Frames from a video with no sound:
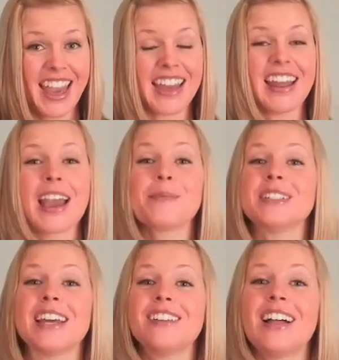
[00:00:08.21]
and I am a
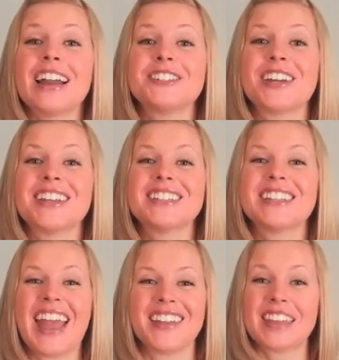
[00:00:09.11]
dental hygienist
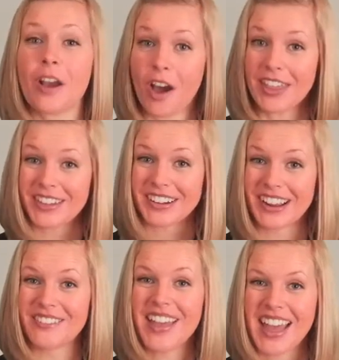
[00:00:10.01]
and the author
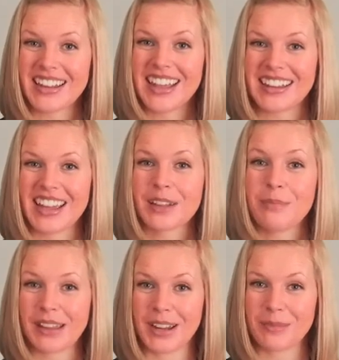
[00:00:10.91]
of Head and Neck
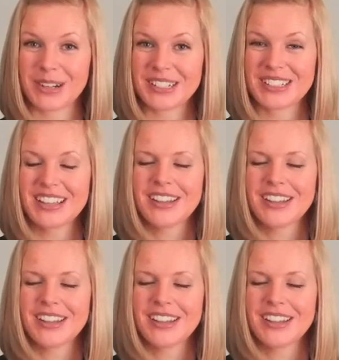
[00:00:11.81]
by Numbers.